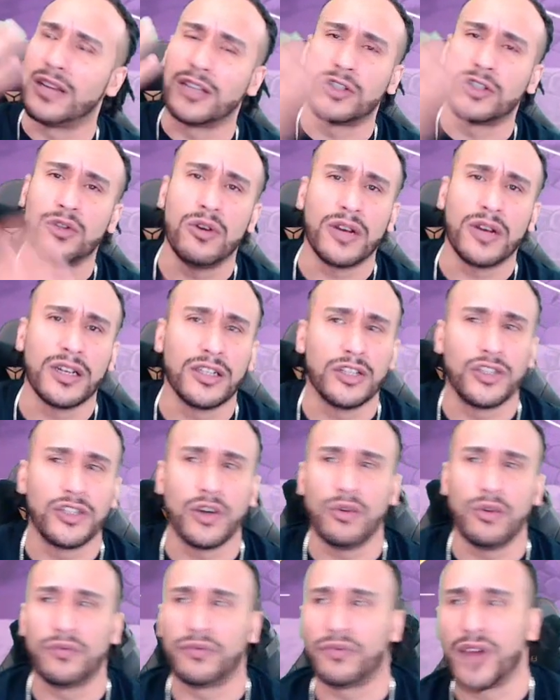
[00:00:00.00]
talking to
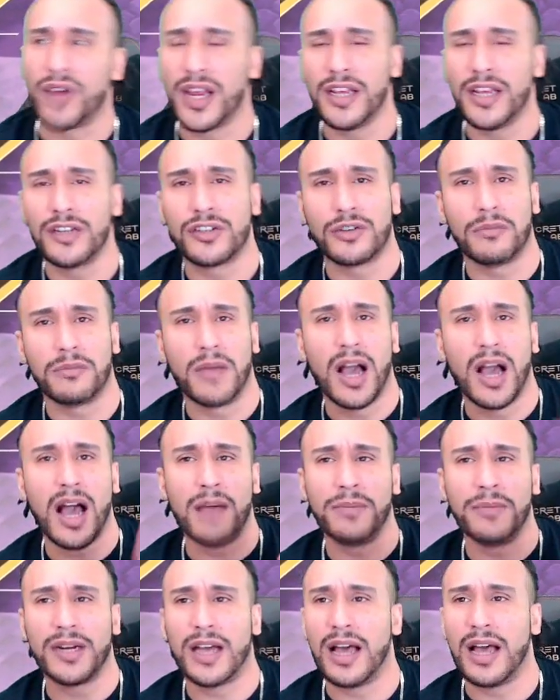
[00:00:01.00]
Joe Frazier,
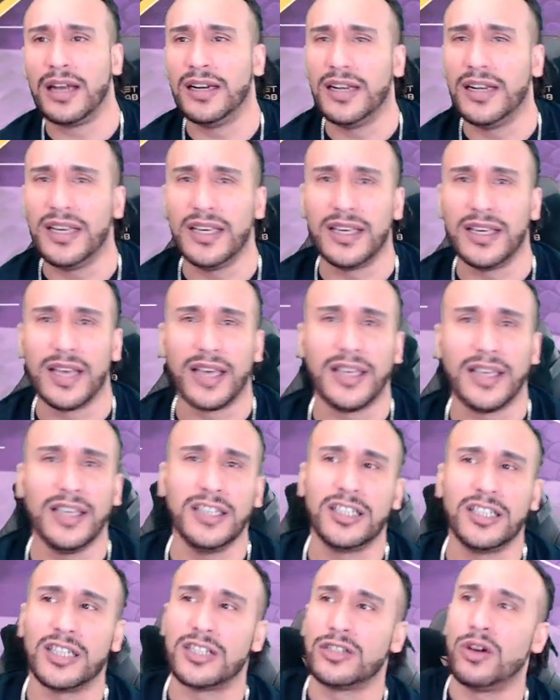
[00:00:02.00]
Muhammad Ali, and
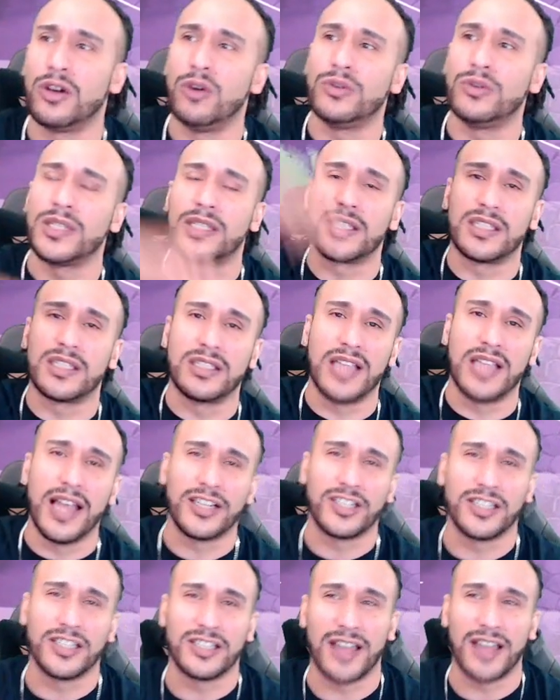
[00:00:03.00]
he just goes and
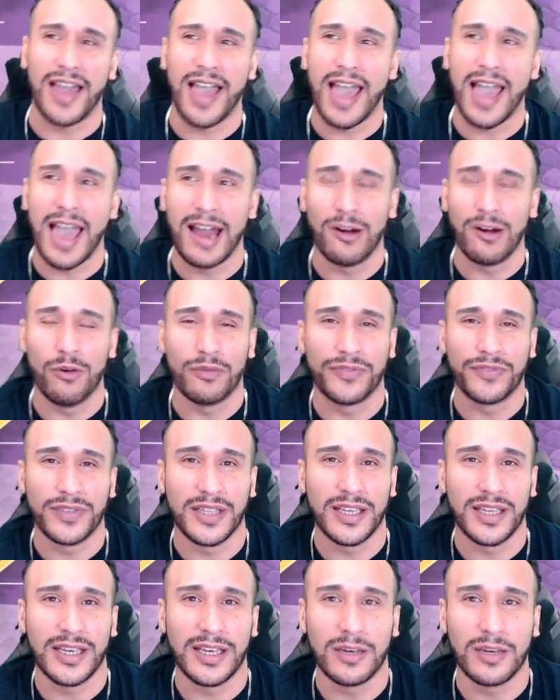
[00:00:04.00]
snatches the hat off of
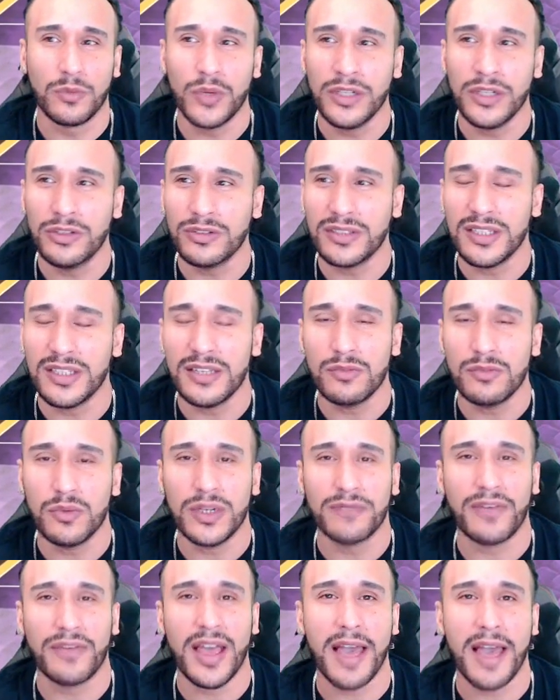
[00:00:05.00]
the head. What do you think
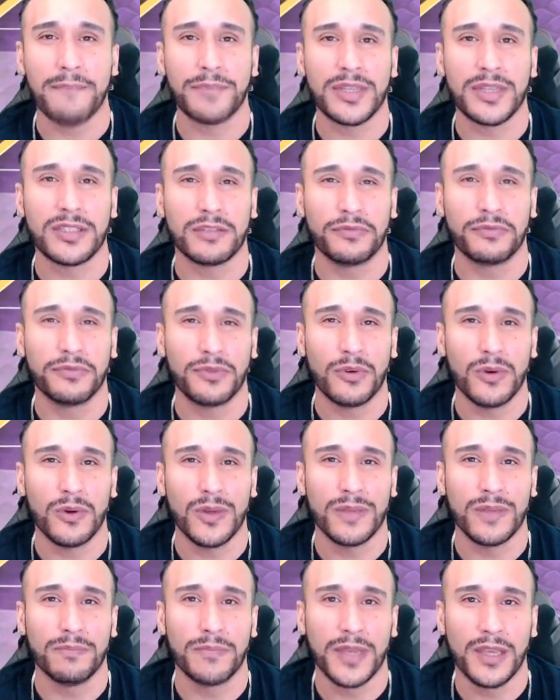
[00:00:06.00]
would have happened to
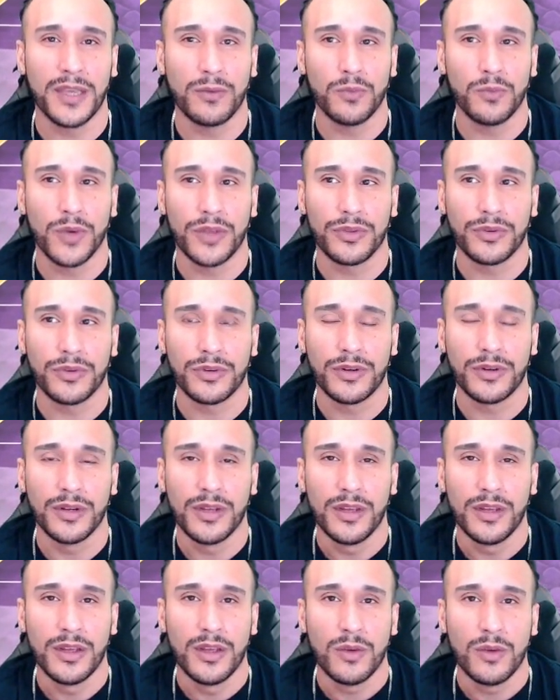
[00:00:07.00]
Floyd Mayweather?
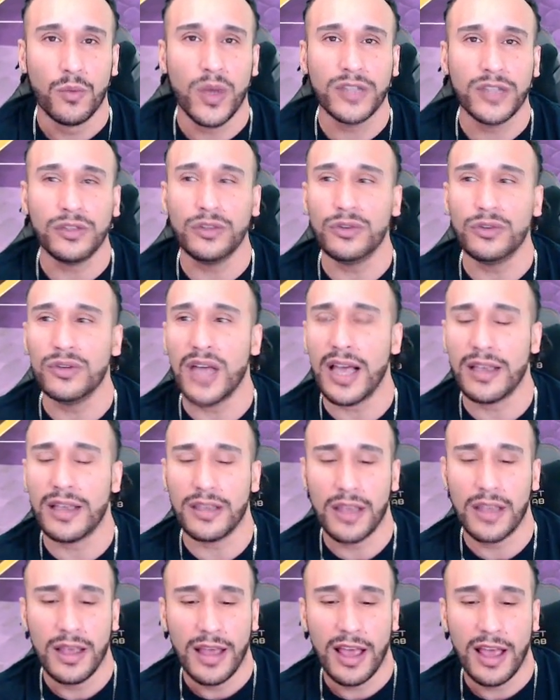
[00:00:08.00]
What do you
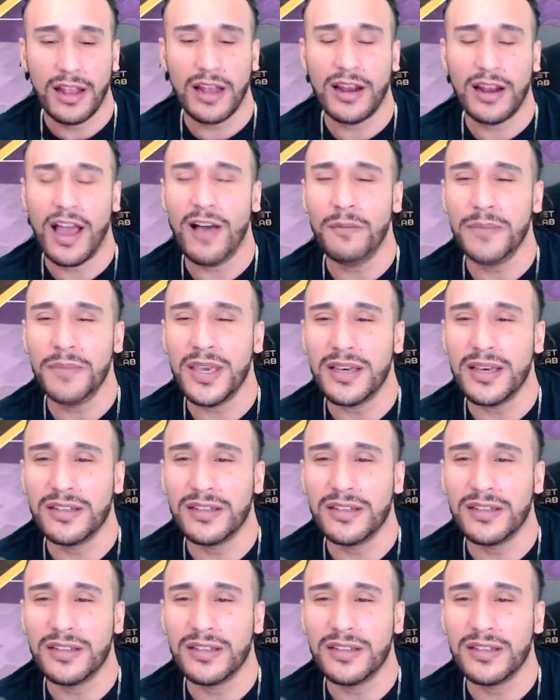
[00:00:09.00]
guys, help me